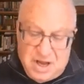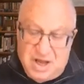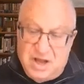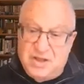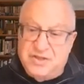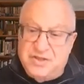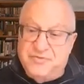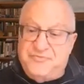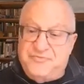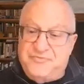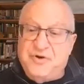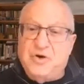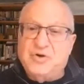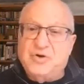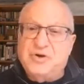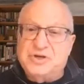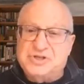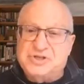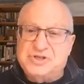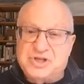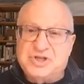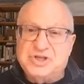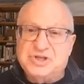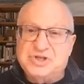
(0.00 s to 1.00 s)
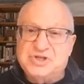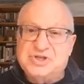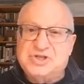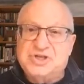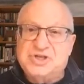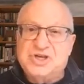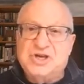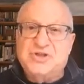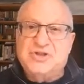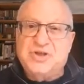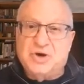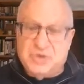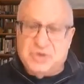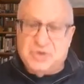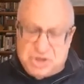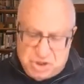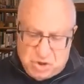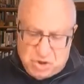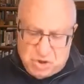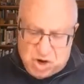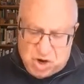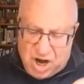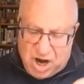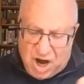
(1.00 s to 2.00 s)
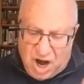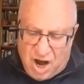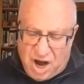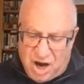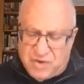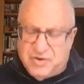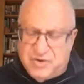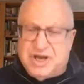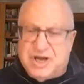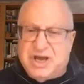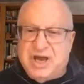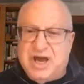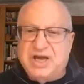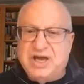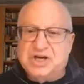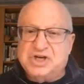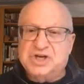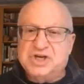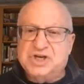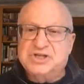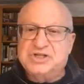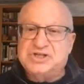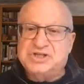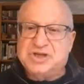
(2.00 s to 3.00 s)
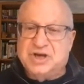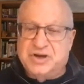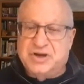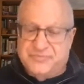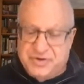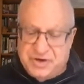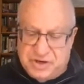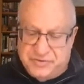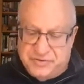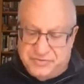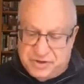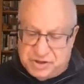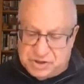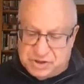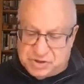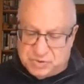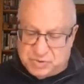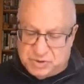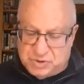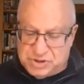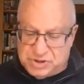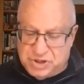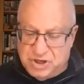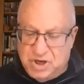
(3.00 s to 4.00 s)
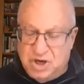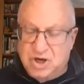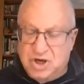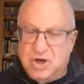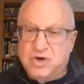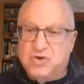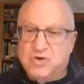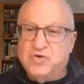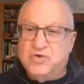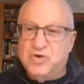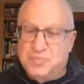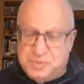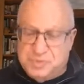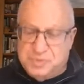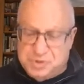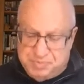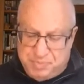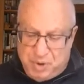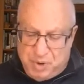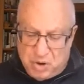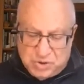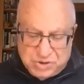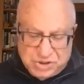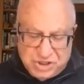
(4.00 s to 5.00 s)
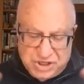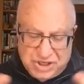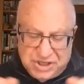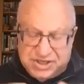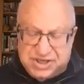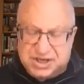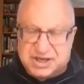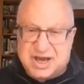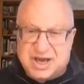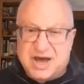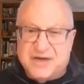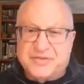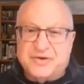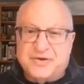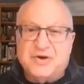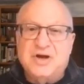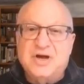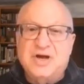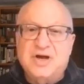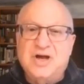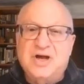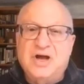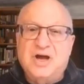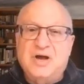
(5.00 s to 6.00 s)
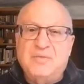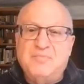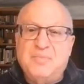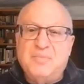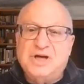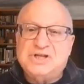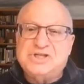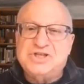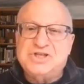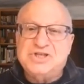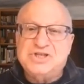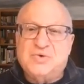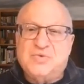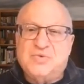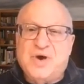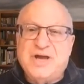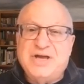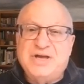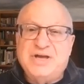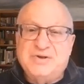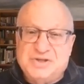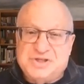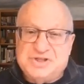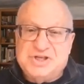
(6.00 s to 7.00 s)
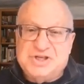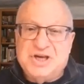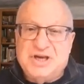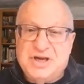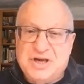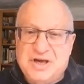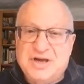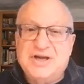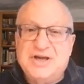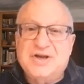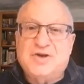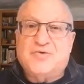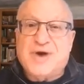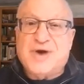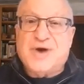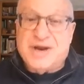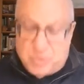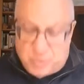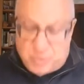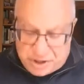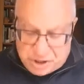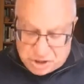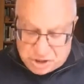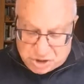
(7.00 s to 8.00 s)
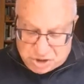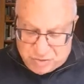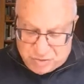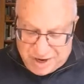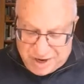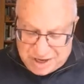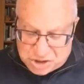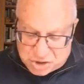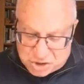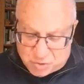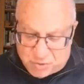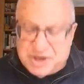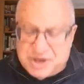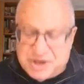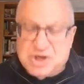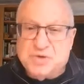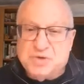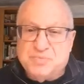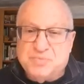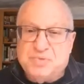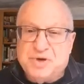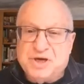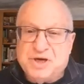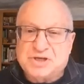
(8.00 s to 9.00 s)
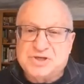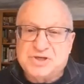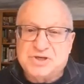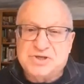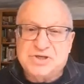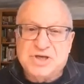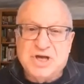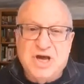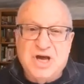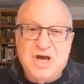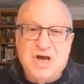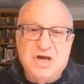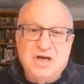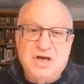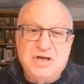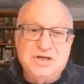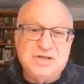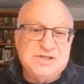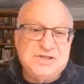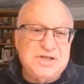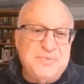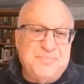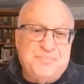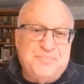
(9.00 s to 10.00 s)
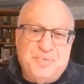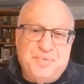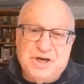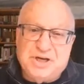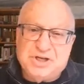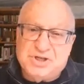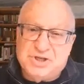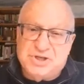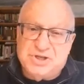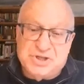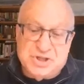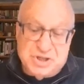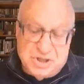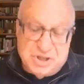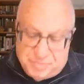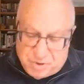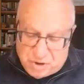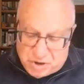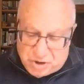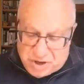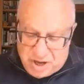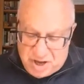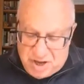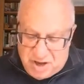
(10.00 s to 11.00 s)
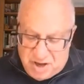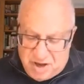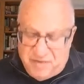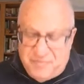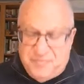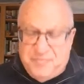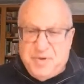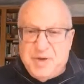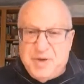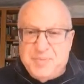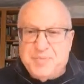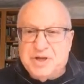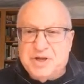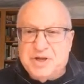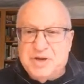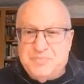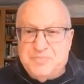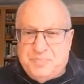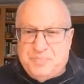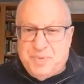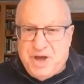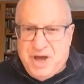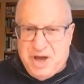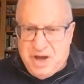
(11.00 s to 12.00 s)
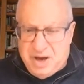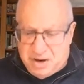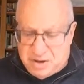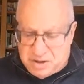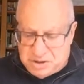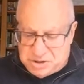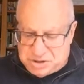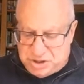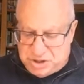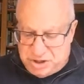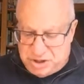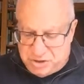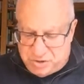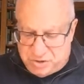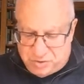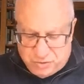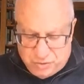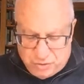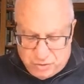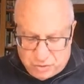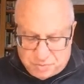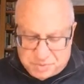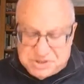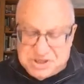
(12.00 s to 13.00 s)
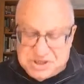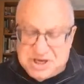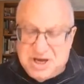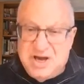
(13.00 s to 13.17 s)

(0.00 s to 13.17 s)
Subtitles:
The photos that you'll see, though, show congregations of individuals, groups posing together, much in the way you'd see in graduation pictures. You'll see pictures in the book of people in pairs, in groups,